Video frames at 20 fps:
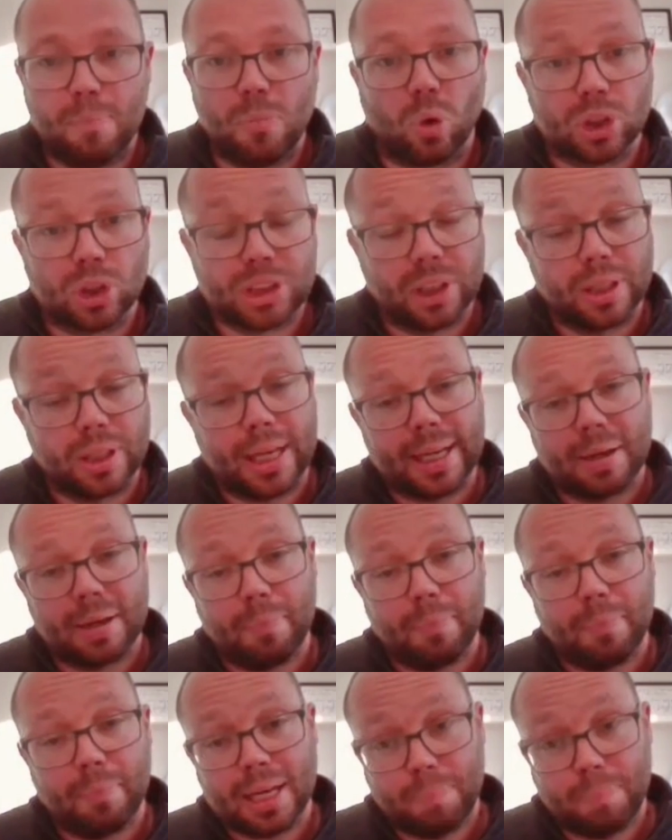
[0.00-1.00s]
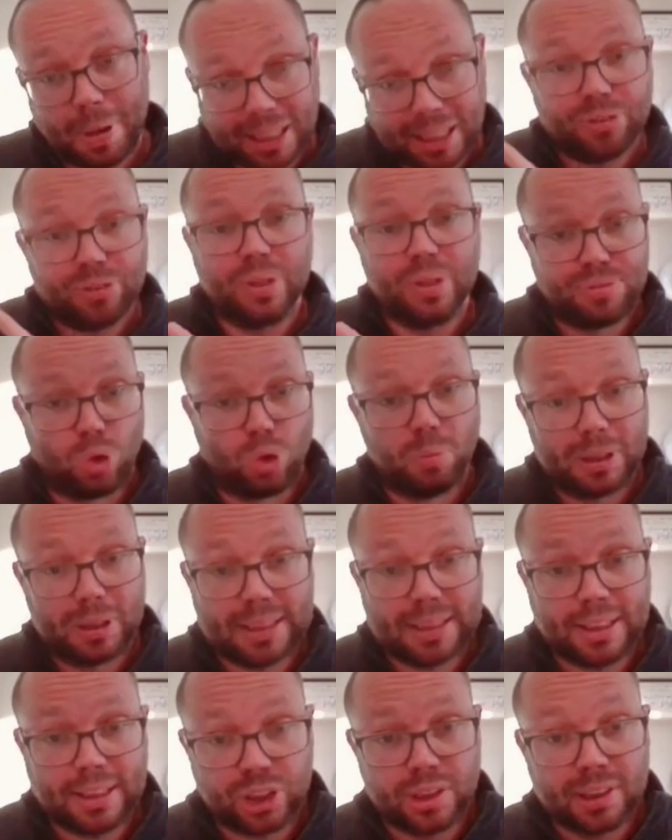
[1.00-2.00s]
more, so that they can make better
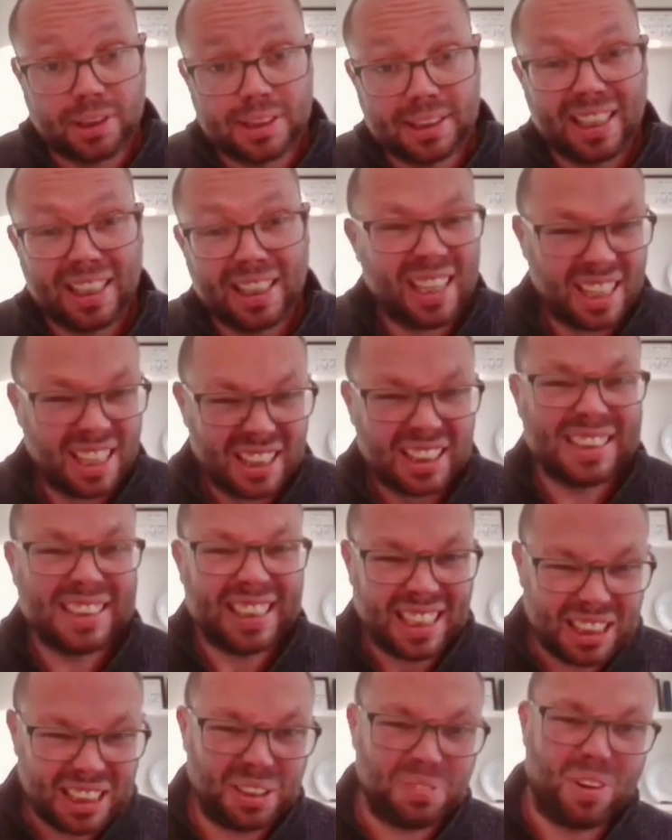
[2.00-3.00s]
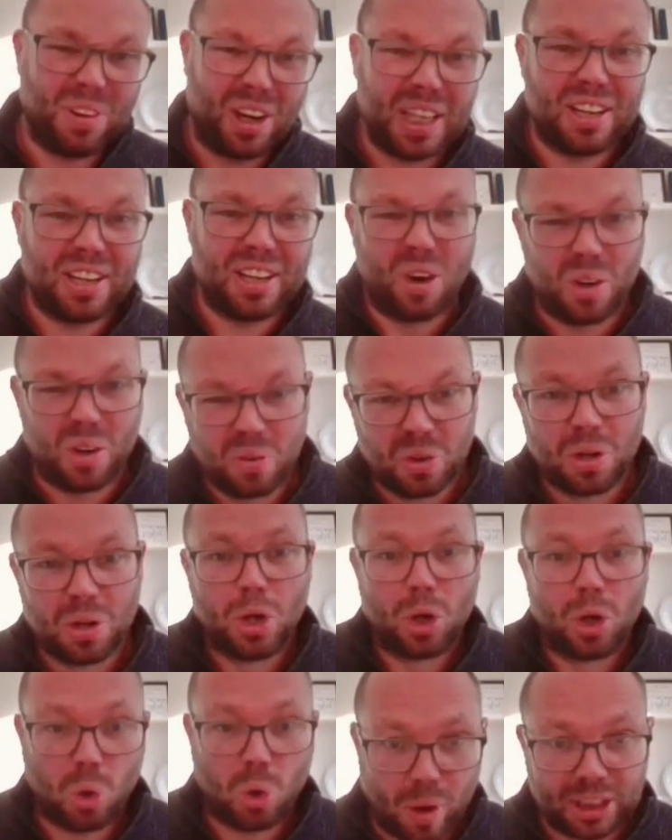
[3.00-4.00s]
informed decisions, satisfy their
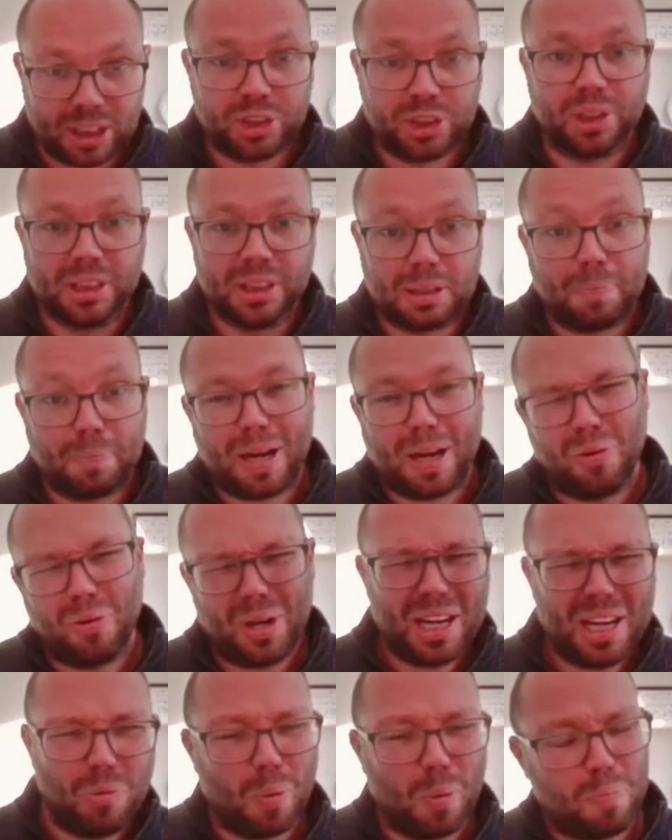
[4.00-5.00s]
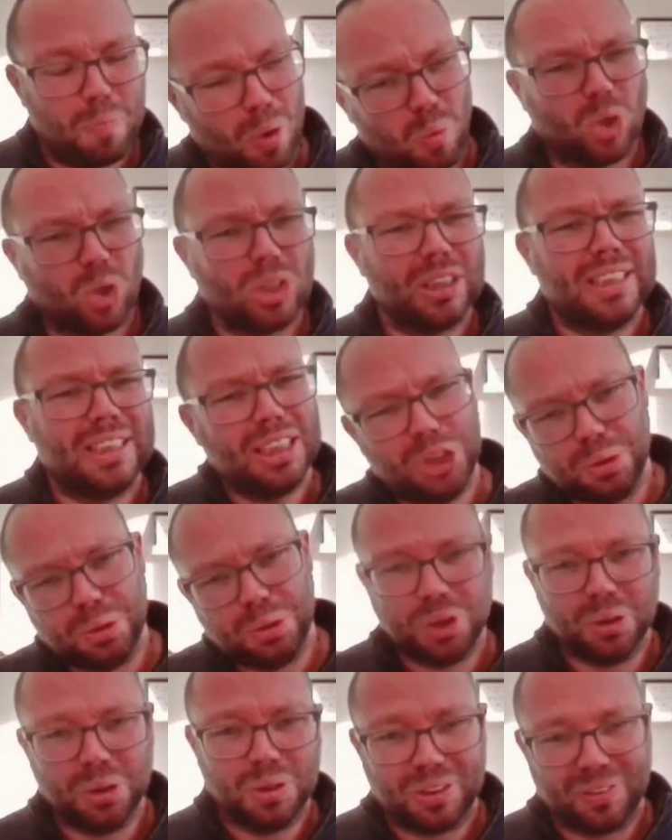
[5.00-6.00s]
own questions about, but what did
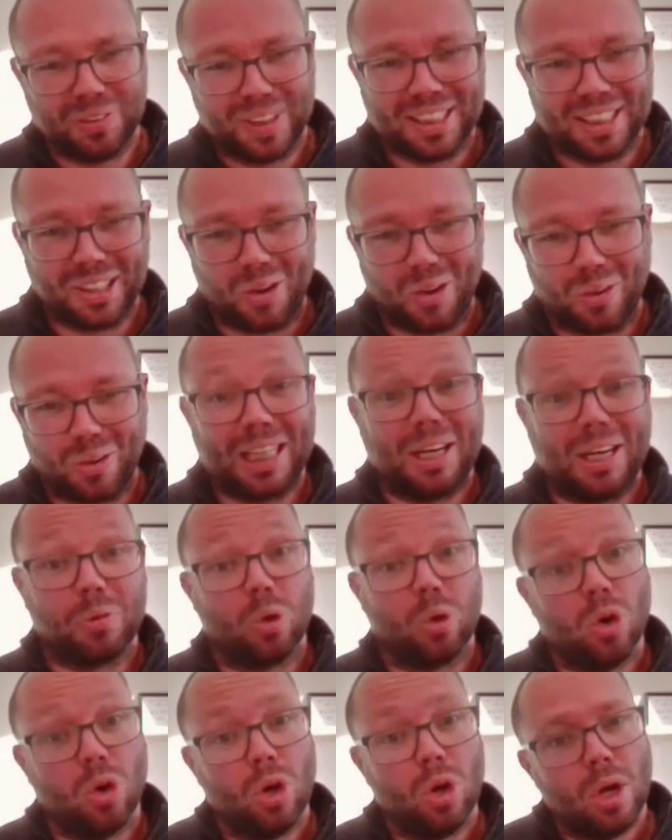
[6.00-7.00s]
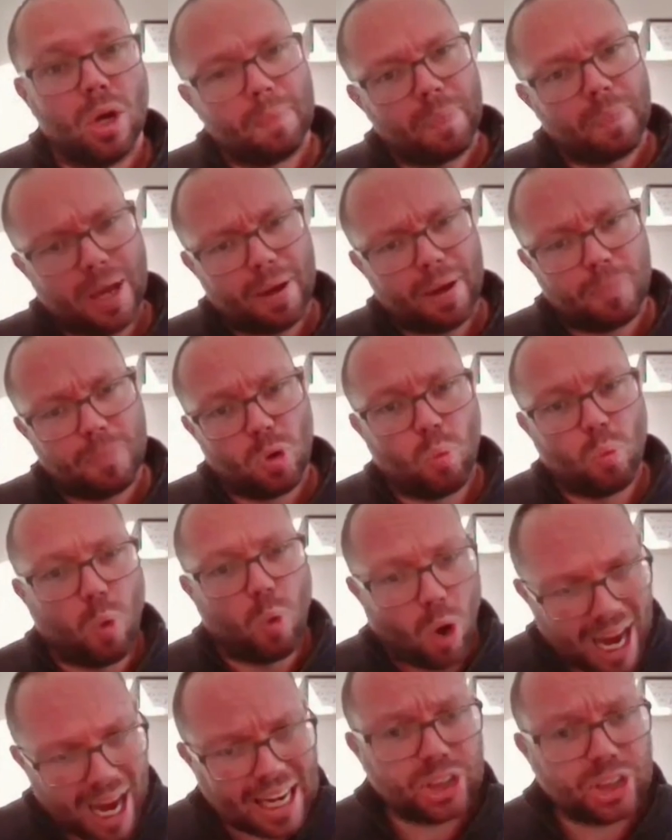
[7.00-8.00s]
you do during the lockdown, or
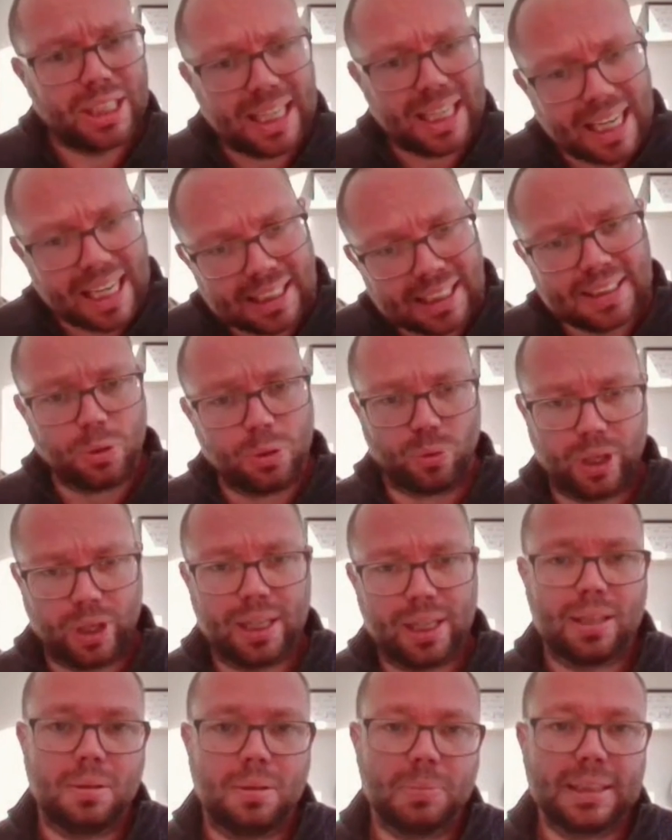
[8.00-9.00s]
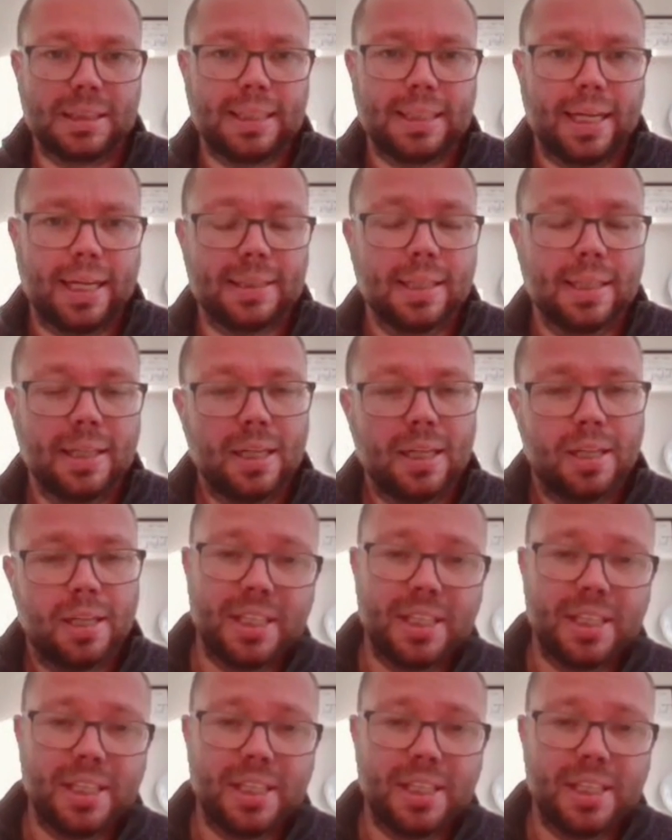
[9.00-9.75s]
what actually is your income state?